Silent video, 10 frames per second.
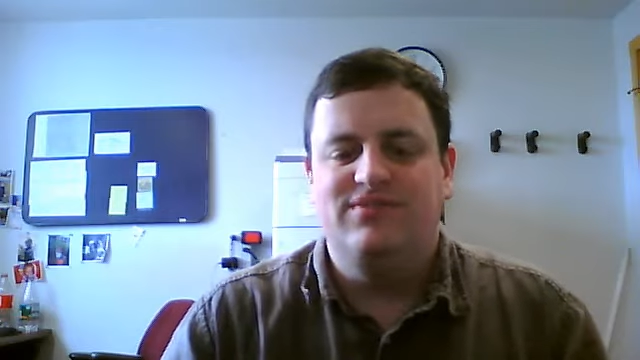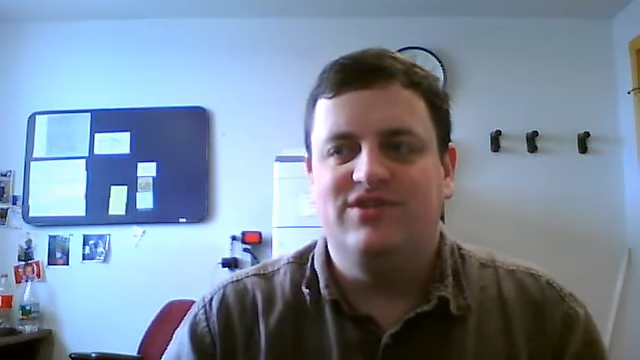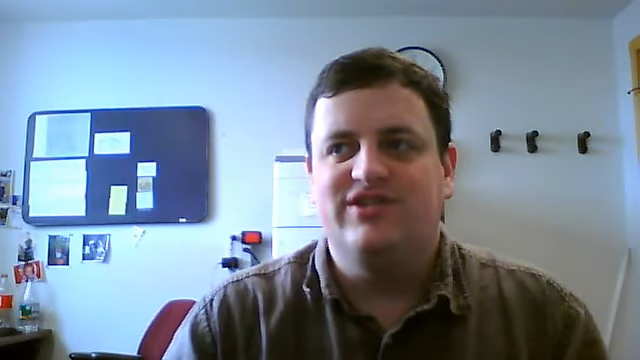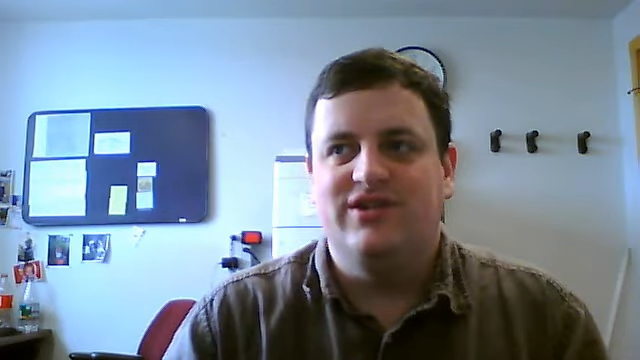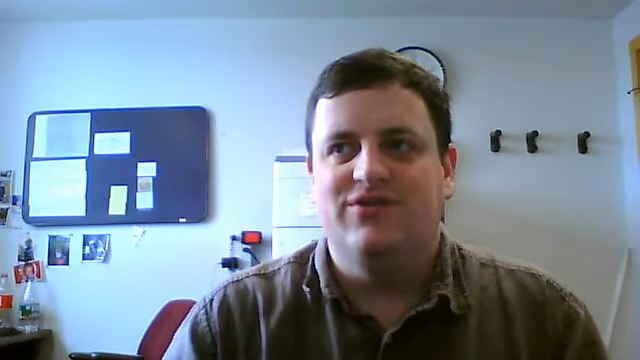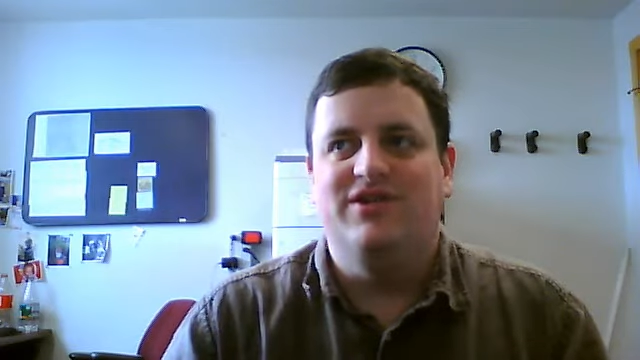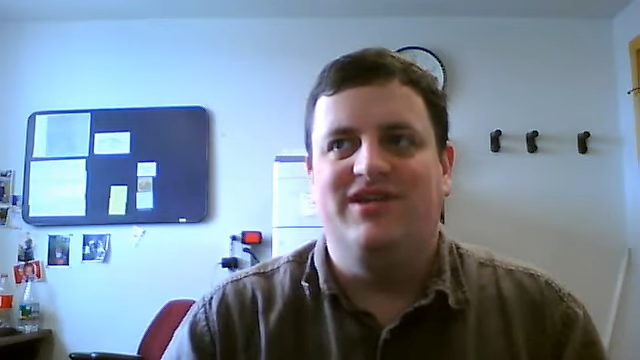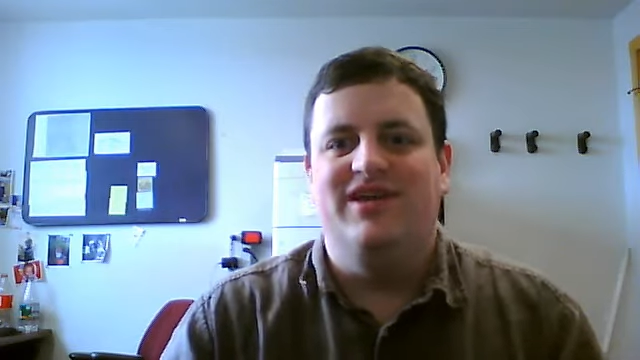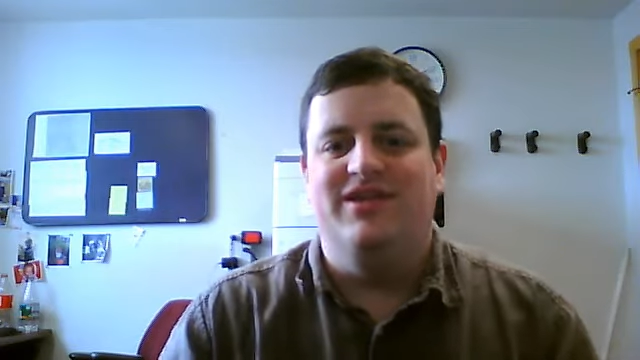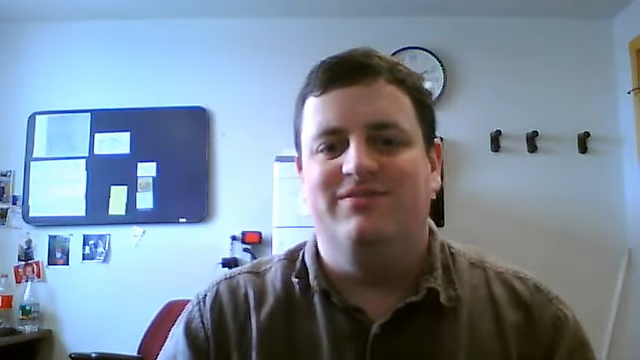slowly
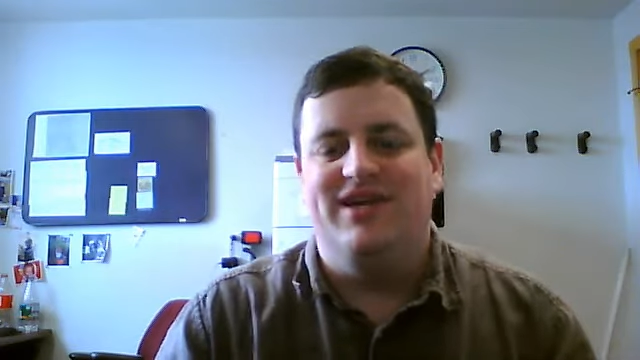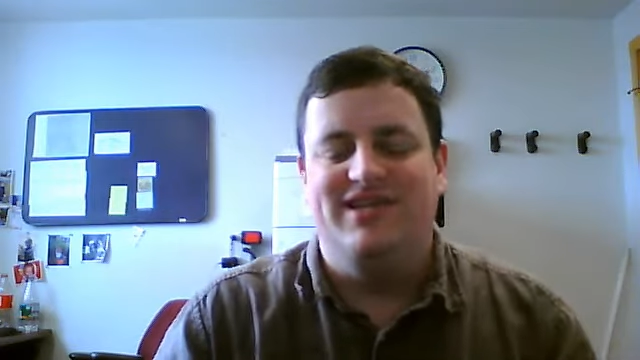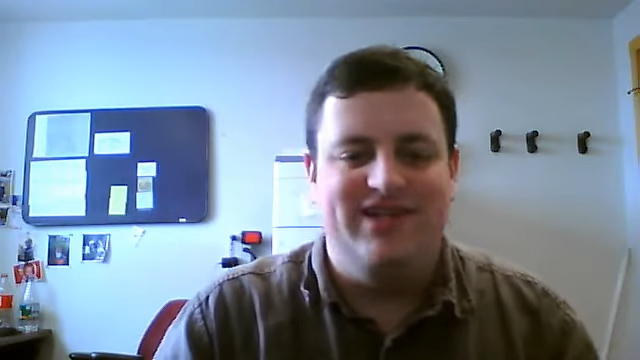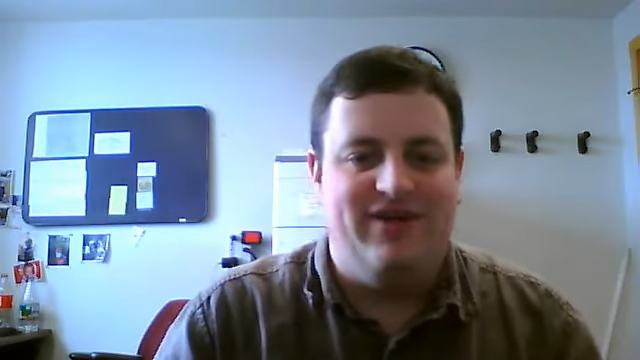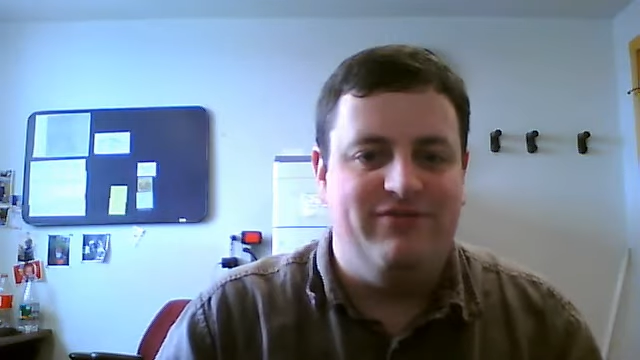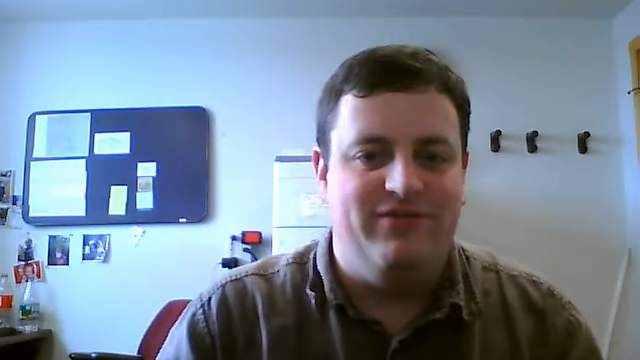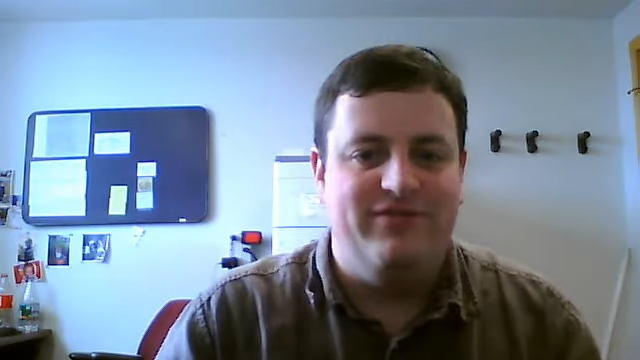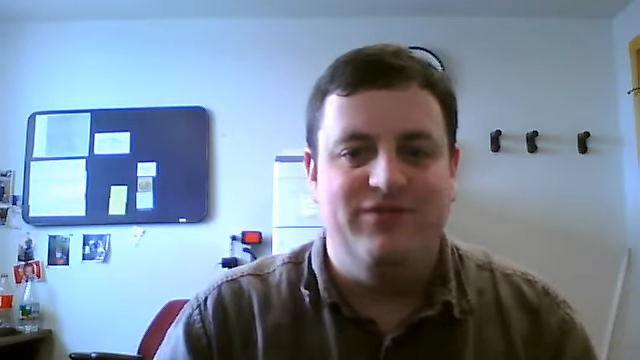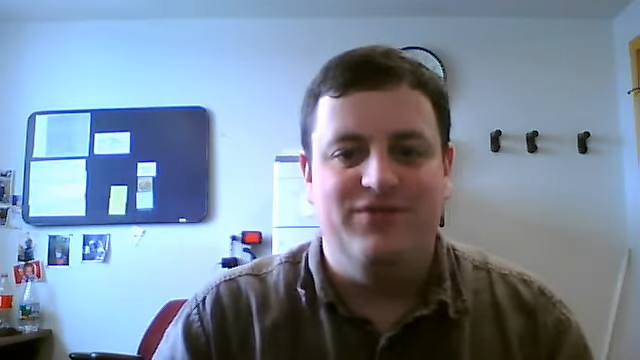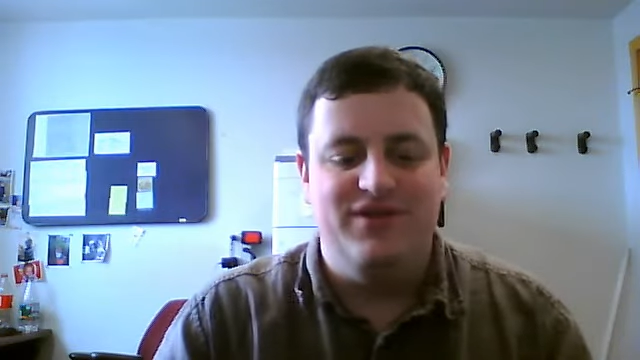killing myself with
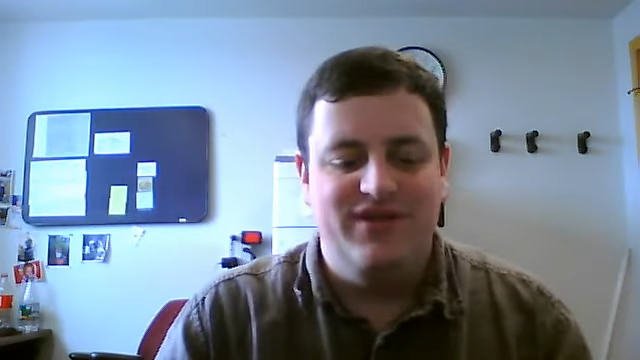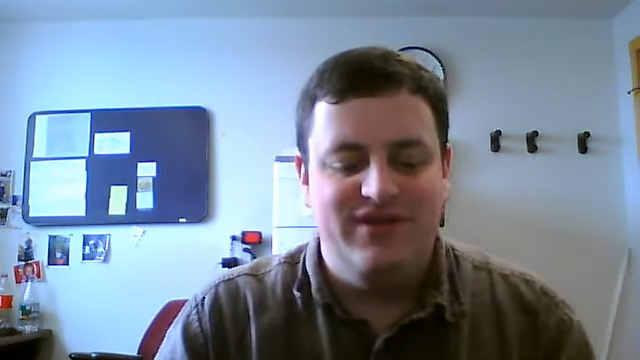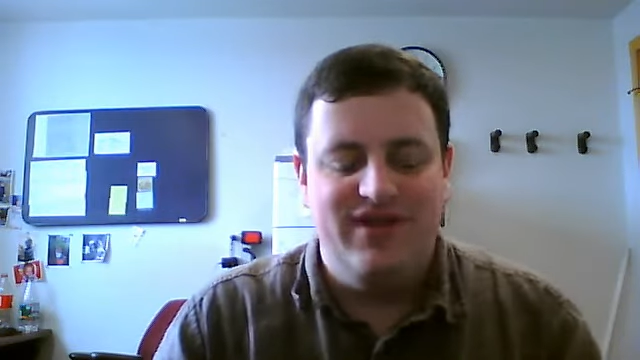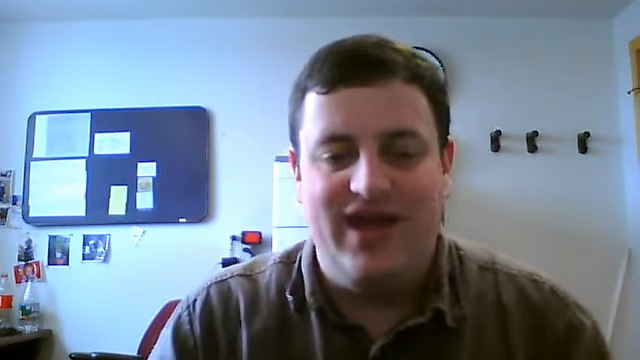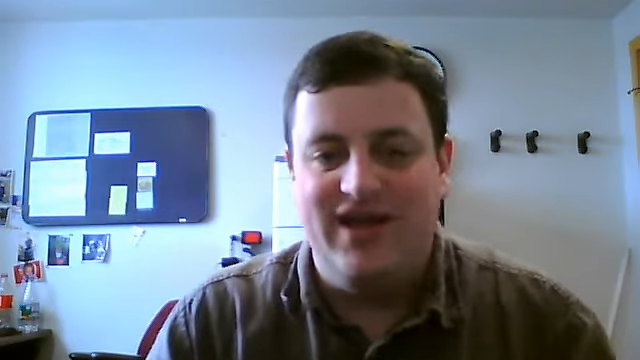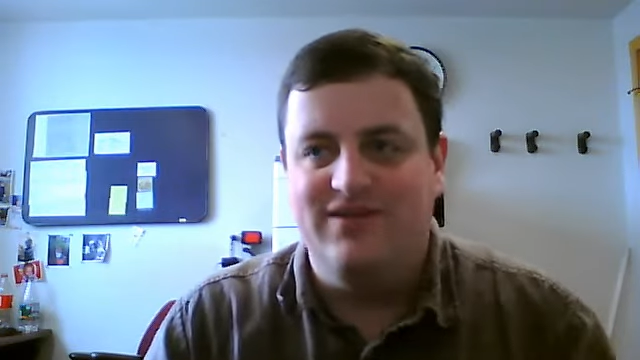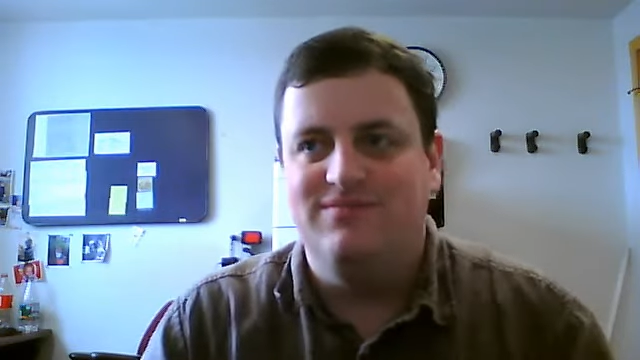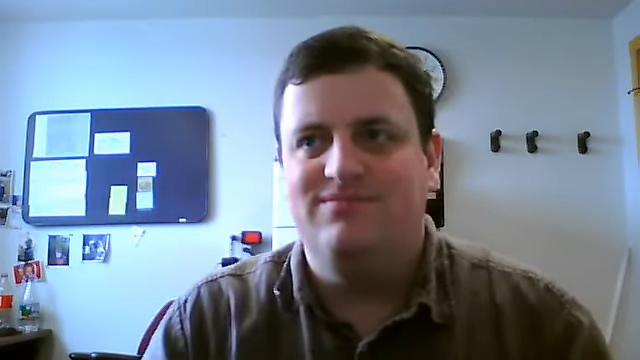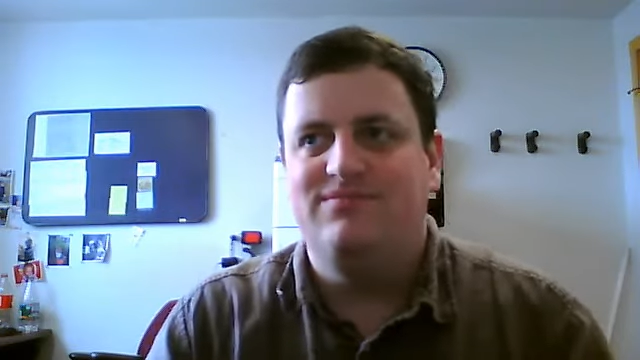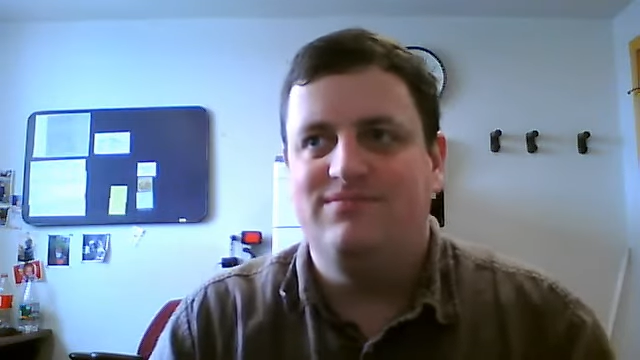food, and
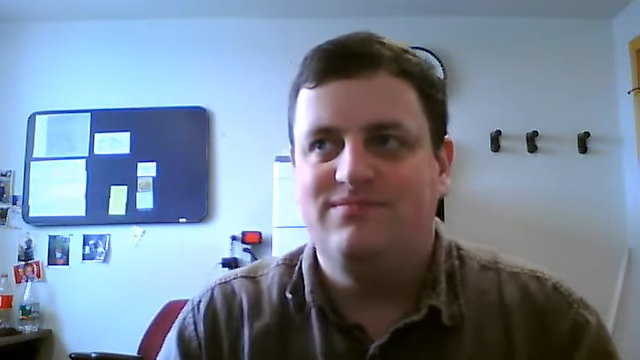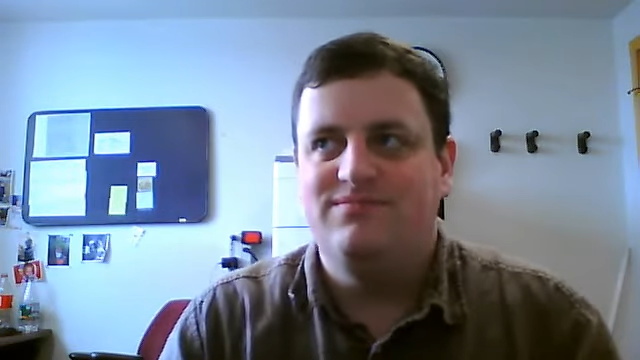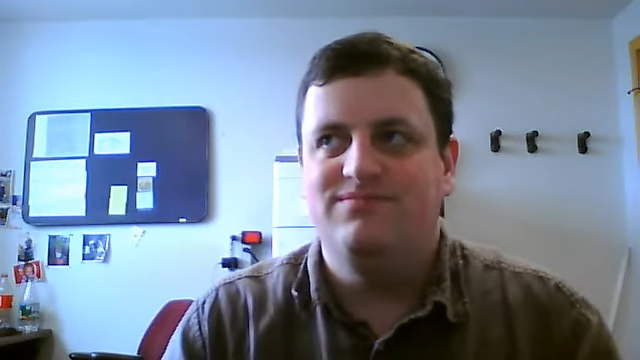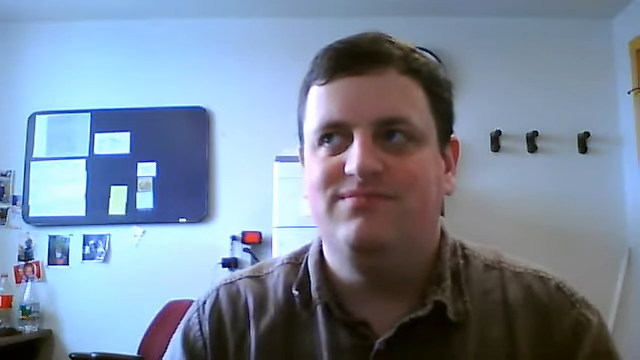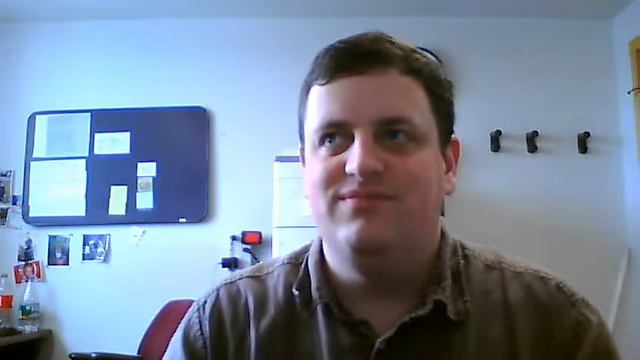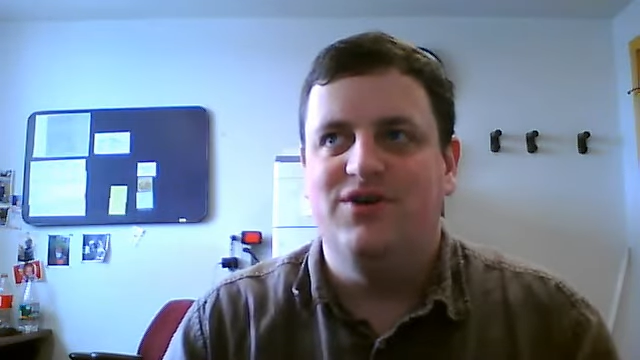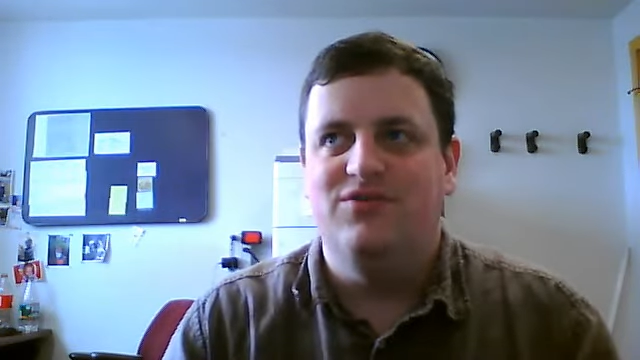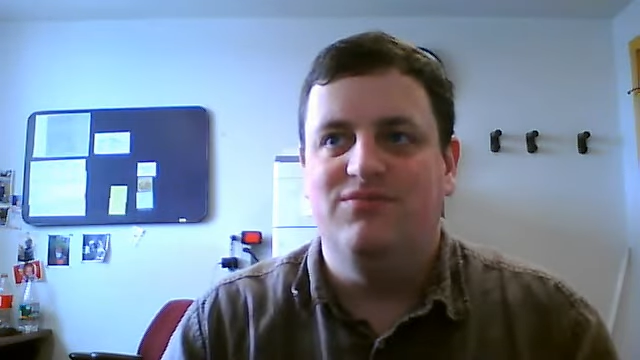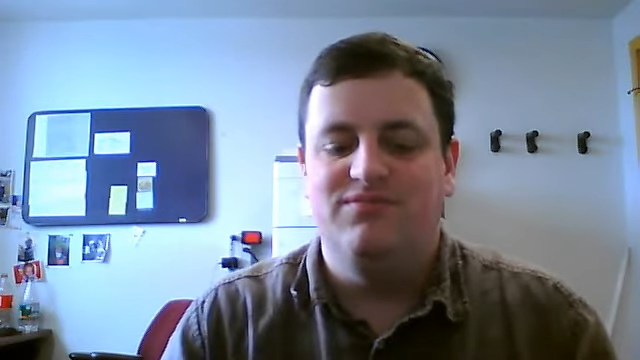you know,